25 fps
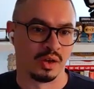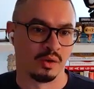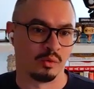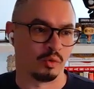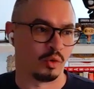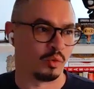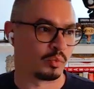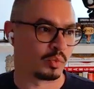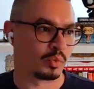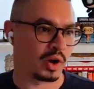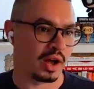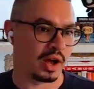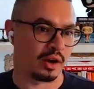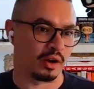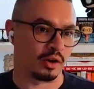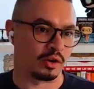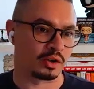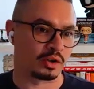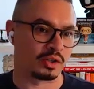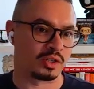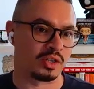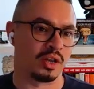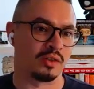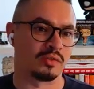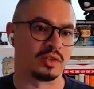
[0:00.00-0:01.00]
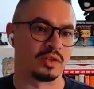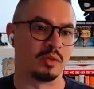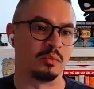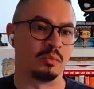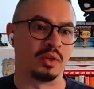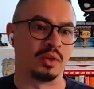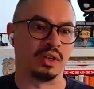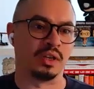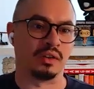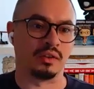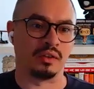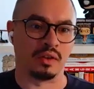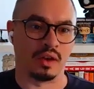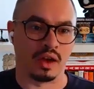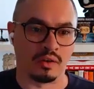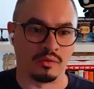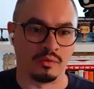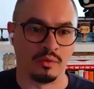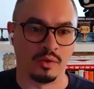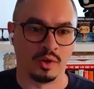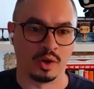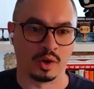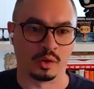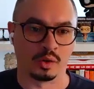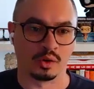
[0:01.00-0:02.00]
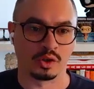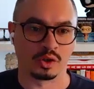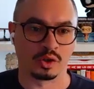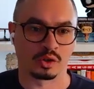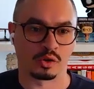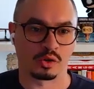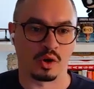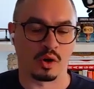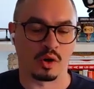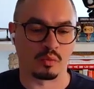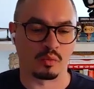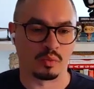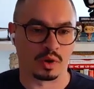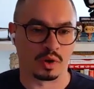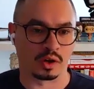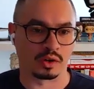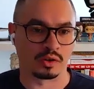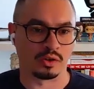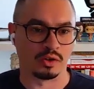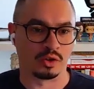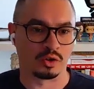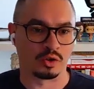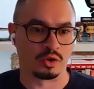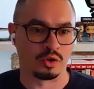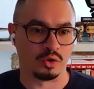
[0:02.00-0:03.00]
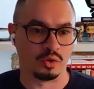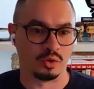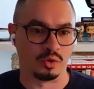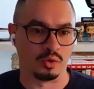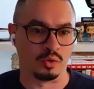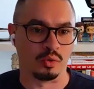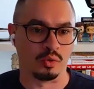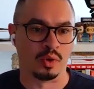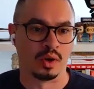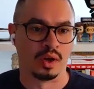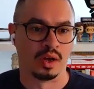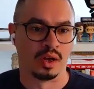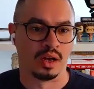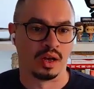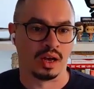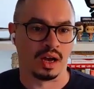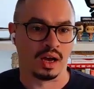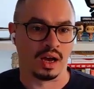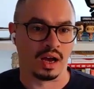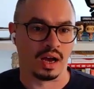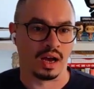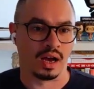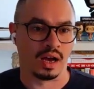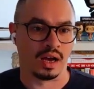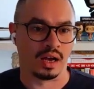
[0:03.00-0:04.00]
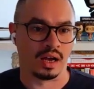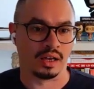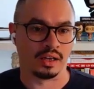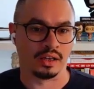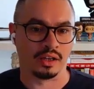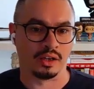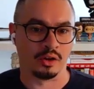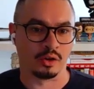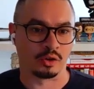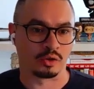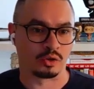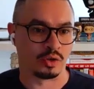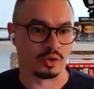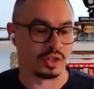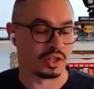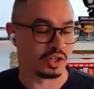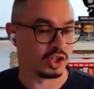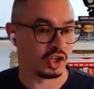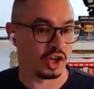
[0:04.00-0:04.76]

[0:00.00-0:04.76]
We pride ourselves in being a very strong partner to the